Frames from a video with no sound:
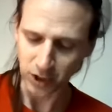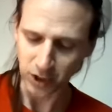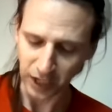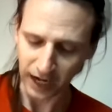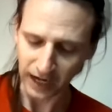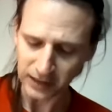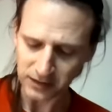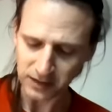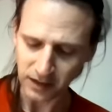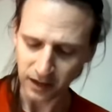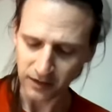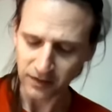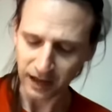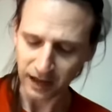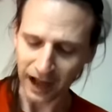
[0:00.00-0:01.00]
Tonight,
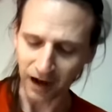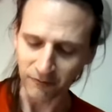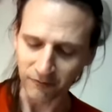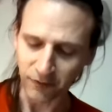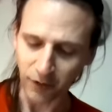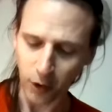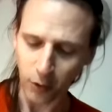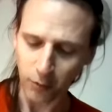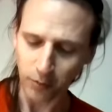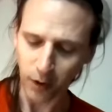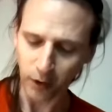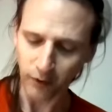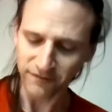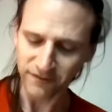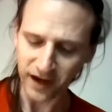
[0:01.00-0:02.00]
the
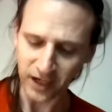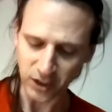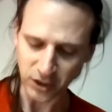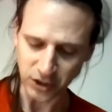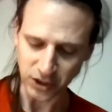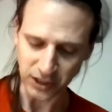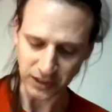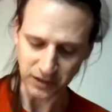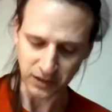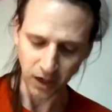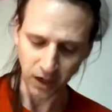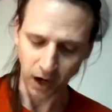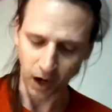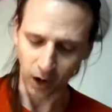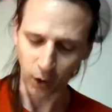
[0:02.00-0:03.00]
anthropophagi
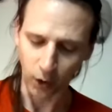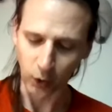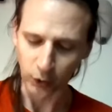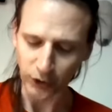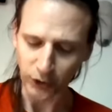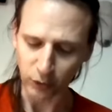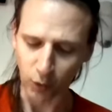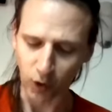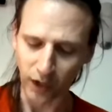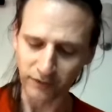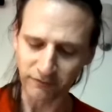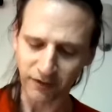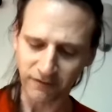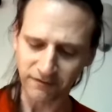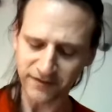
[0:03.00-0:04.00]
are holding one
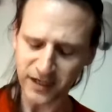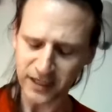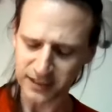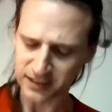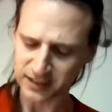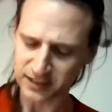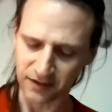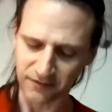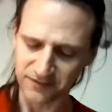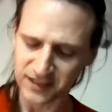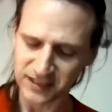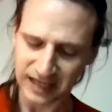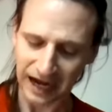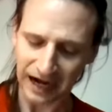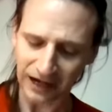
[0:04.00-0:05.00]
of their feasts of
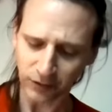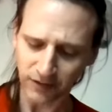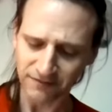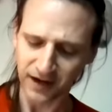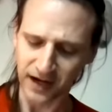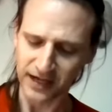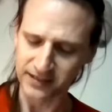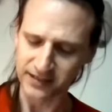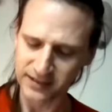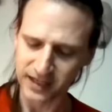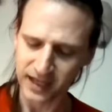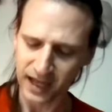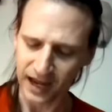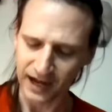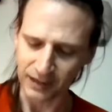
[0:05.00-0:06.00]
sacrifice,
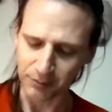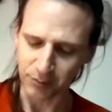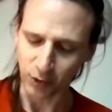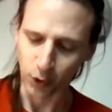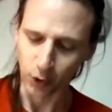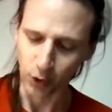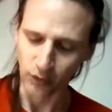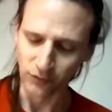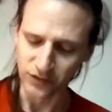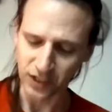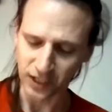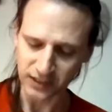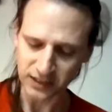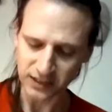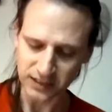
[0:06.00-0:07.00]
and it behooves
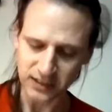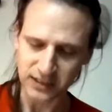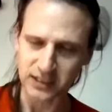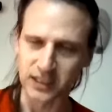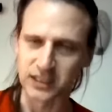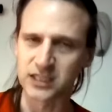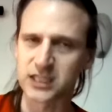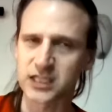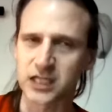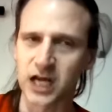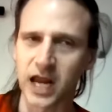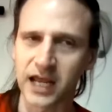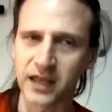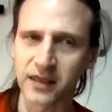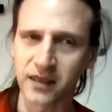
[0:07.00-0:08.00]
us to
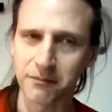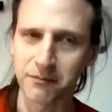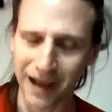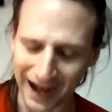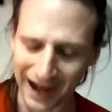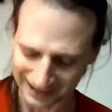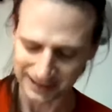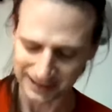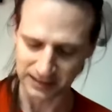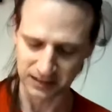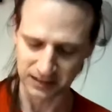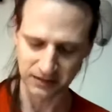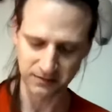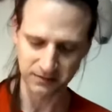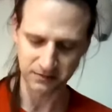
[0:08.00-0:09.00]
slay them at it."
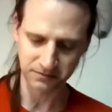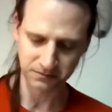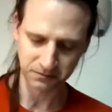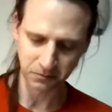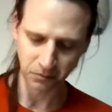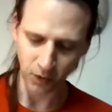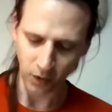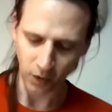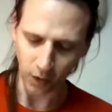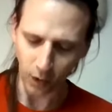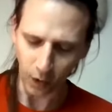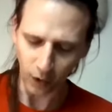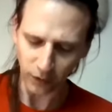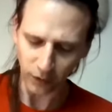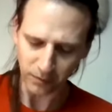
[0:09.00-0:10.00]

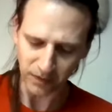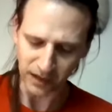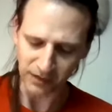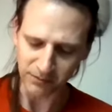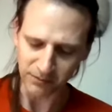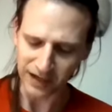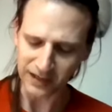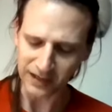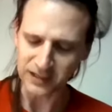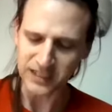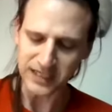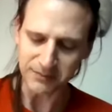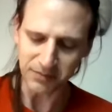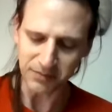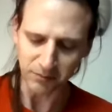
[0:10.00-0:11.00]
All the men made a
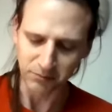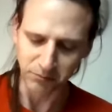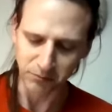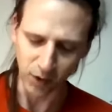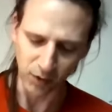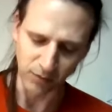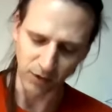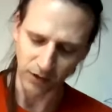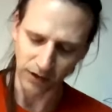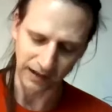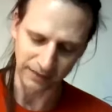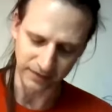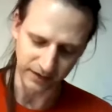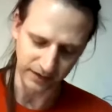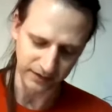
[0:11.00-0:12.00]
deep murmur
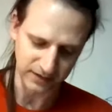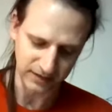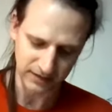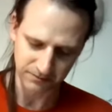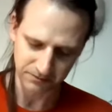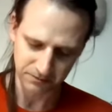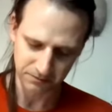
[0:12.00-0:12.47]
at this.